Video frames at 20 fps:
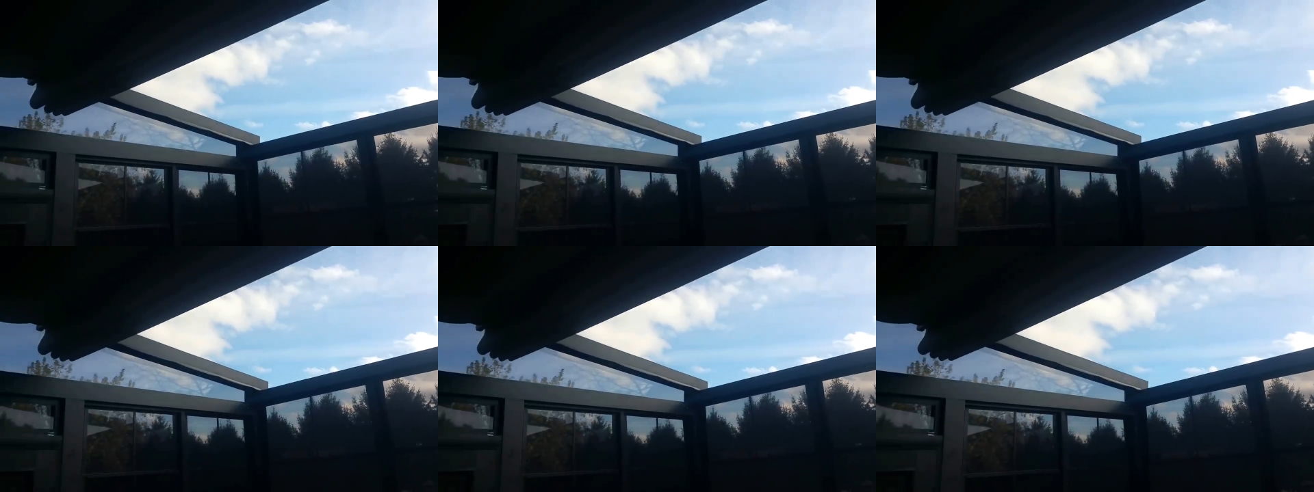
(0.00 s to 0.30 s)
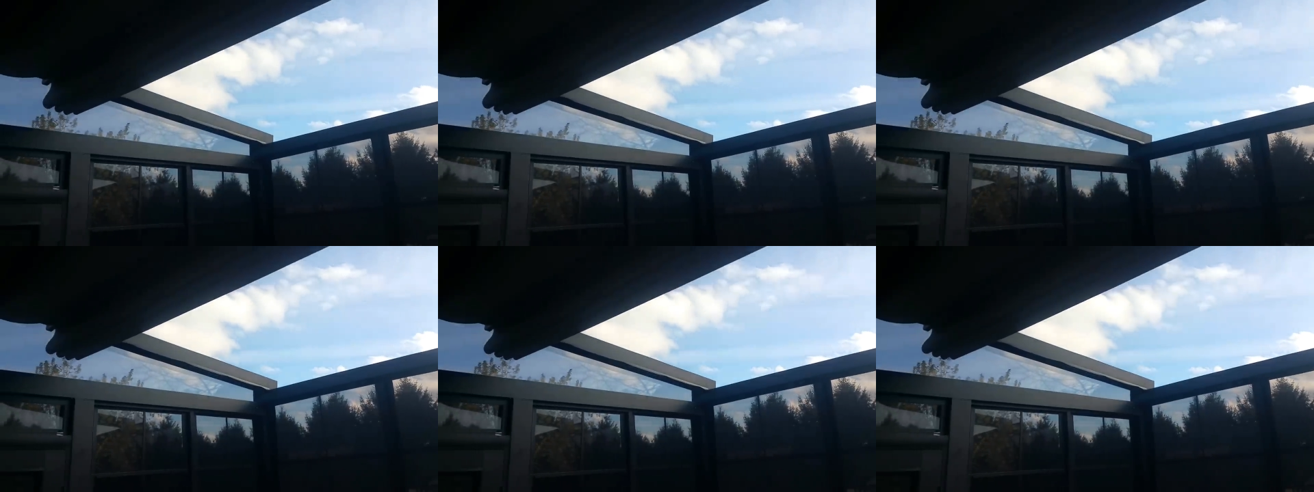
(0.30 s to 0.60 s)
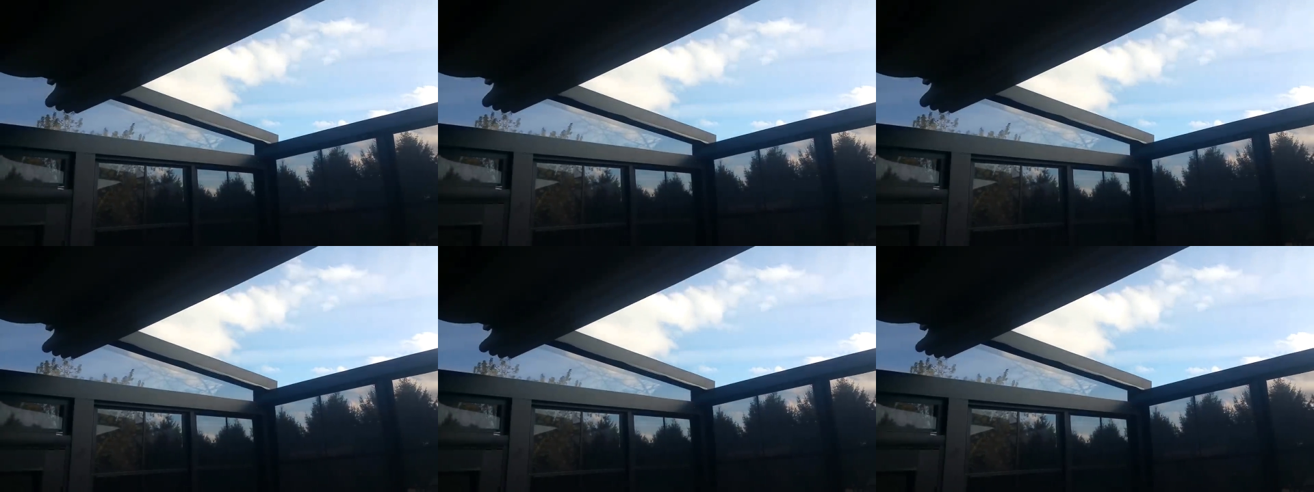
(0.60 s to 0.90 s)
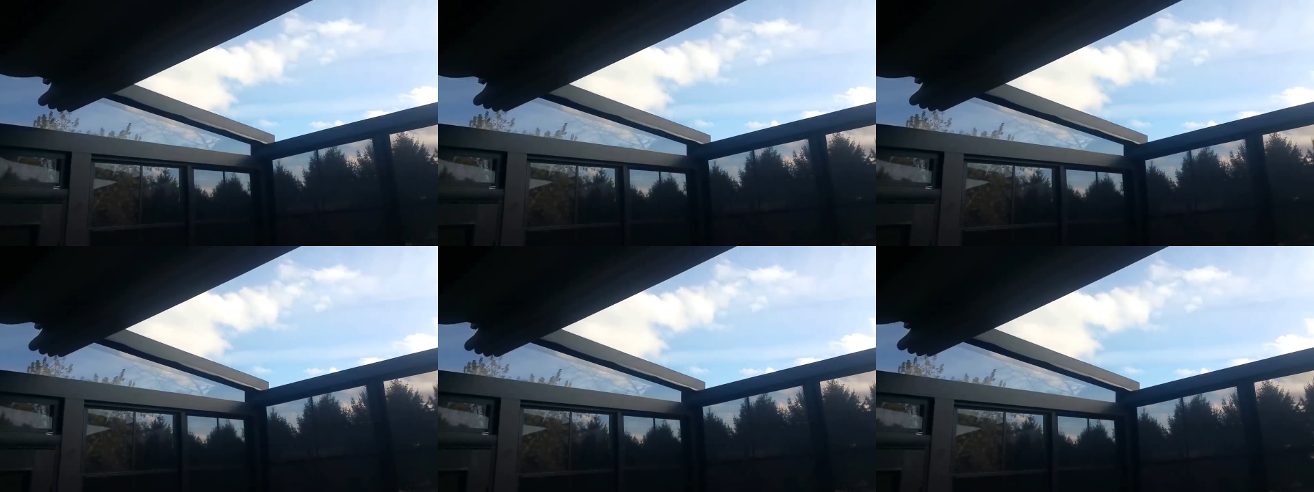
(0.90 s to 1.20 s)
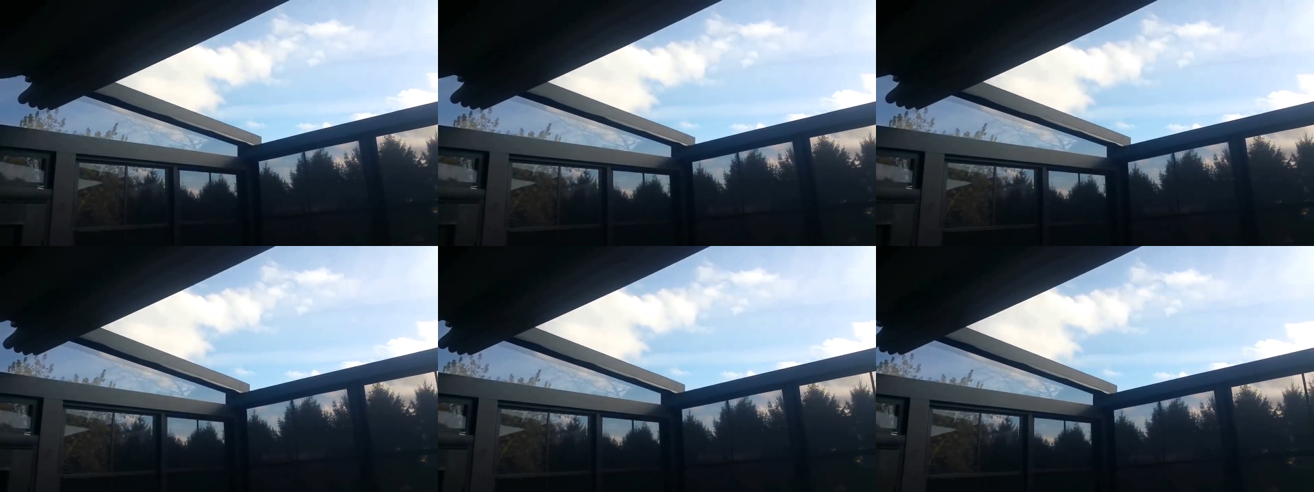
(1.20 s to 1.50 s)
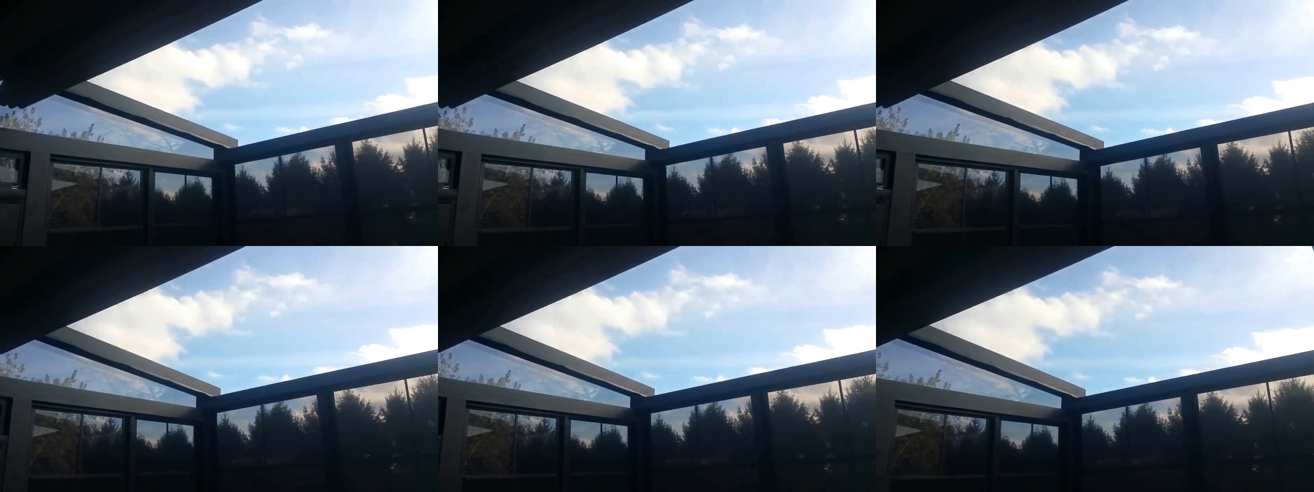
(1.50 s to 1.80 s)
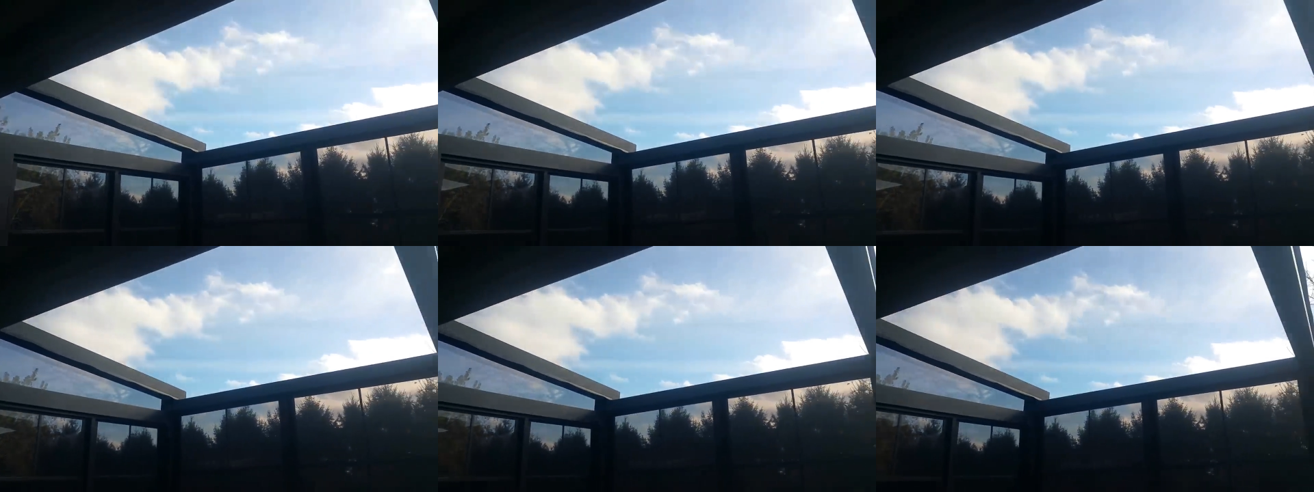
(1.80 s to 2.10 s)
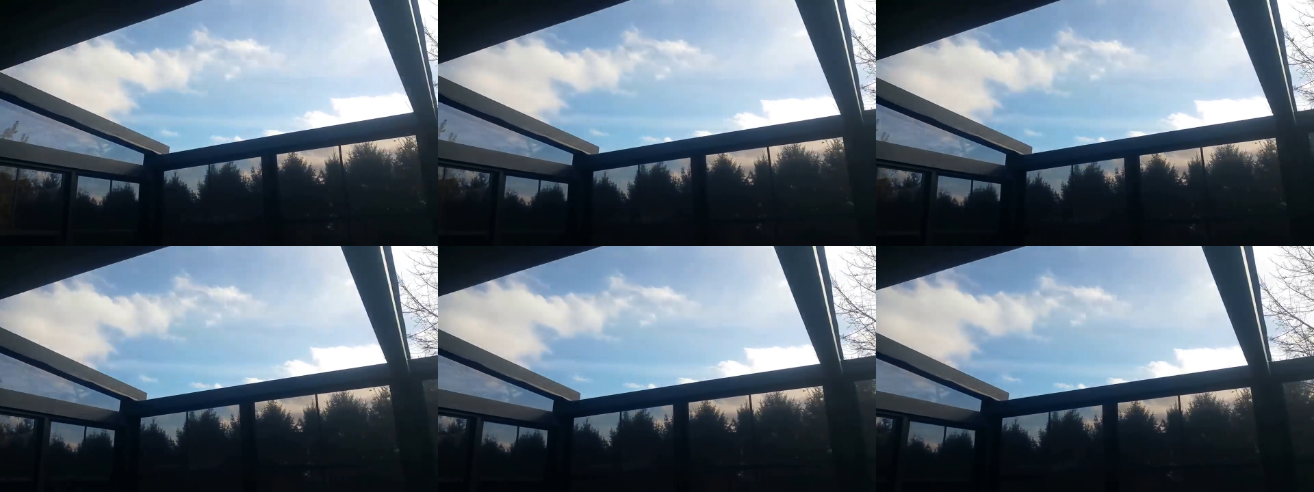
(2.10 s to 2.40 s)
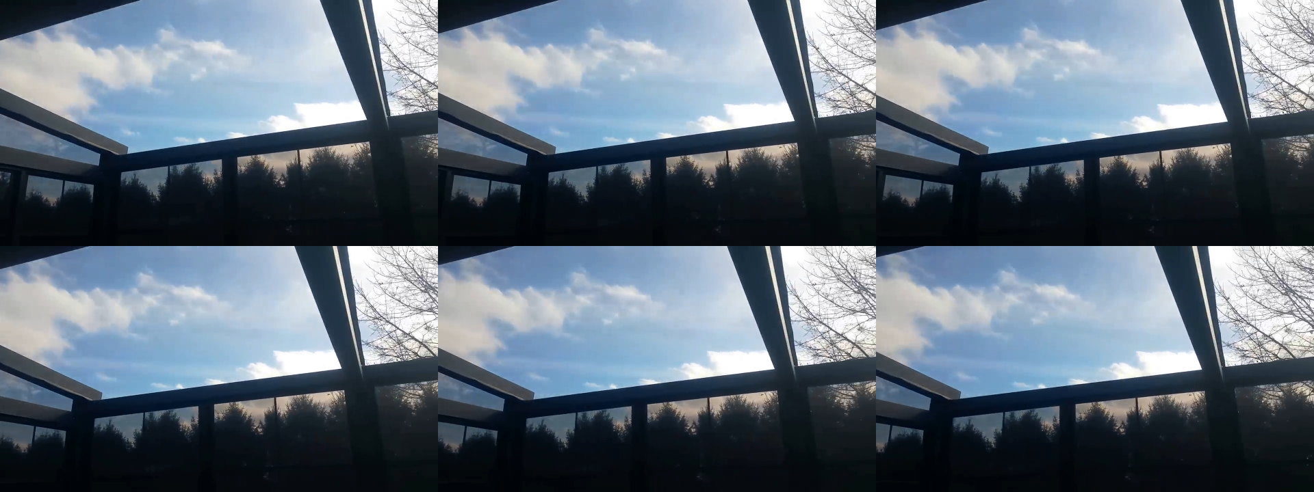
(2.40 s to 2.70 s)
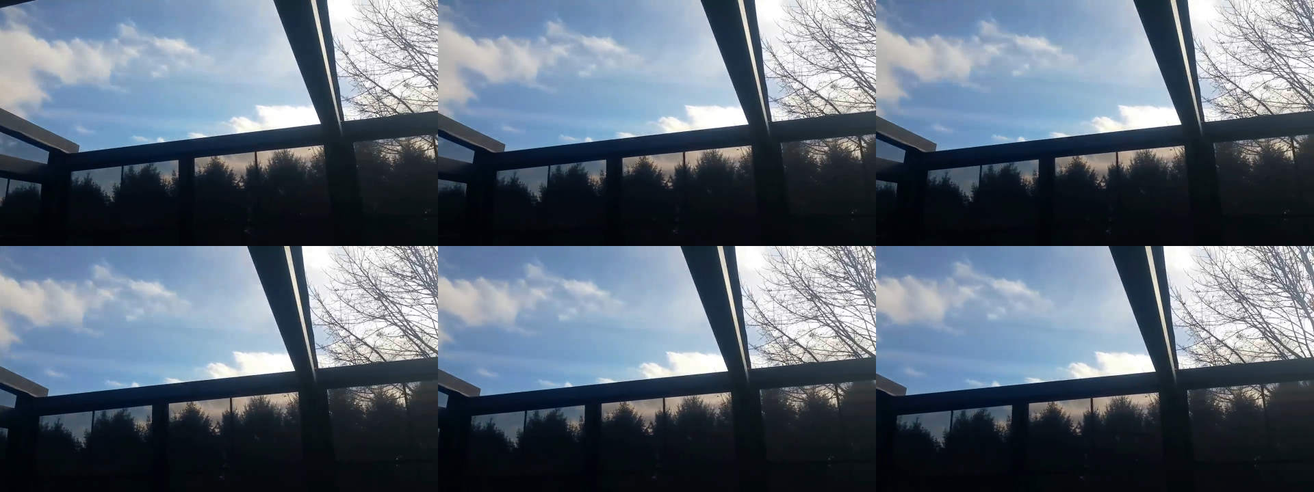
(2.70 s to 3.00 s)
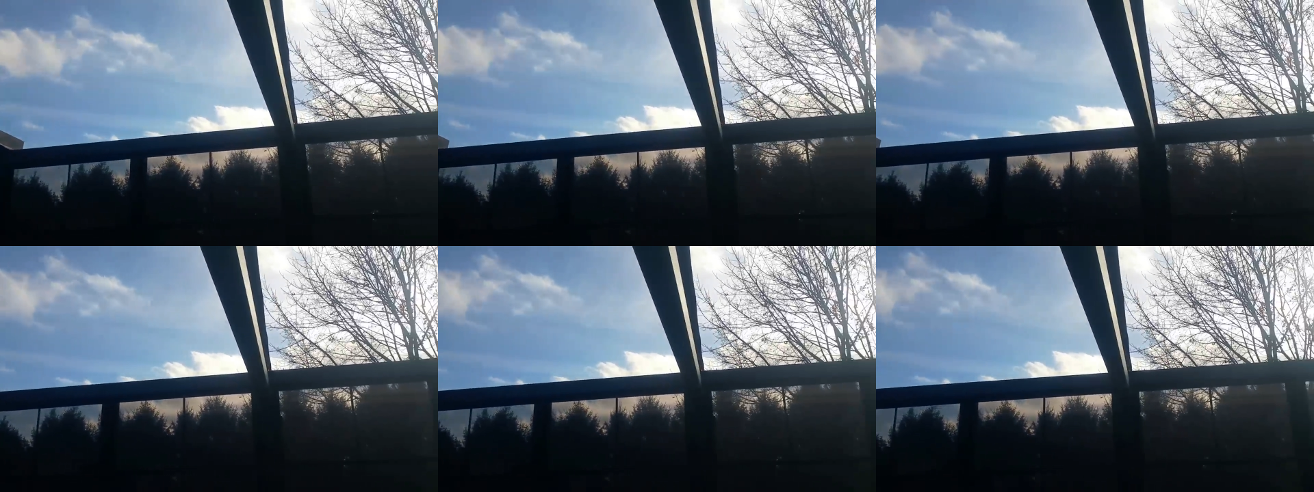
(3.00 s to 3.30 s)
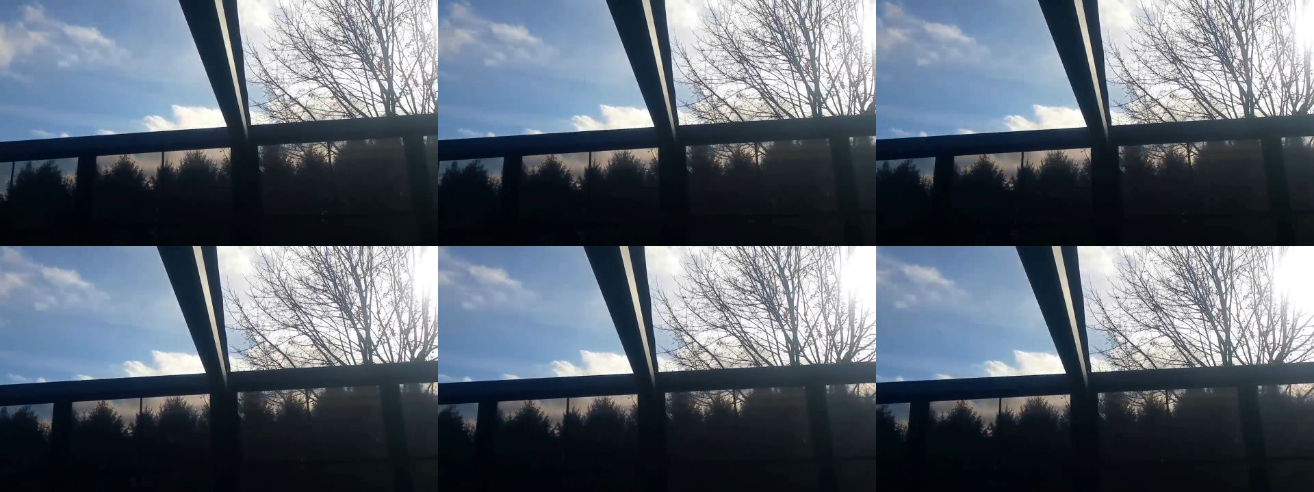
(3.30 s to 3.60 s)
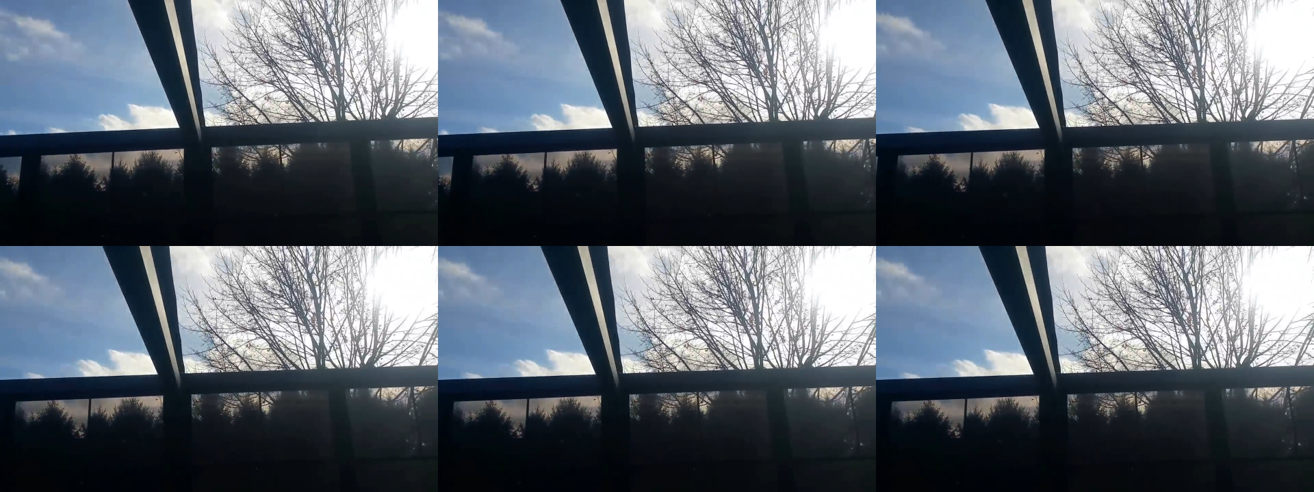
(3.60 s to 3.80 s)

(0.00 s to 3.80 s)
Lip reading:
[unreadable: no face in view]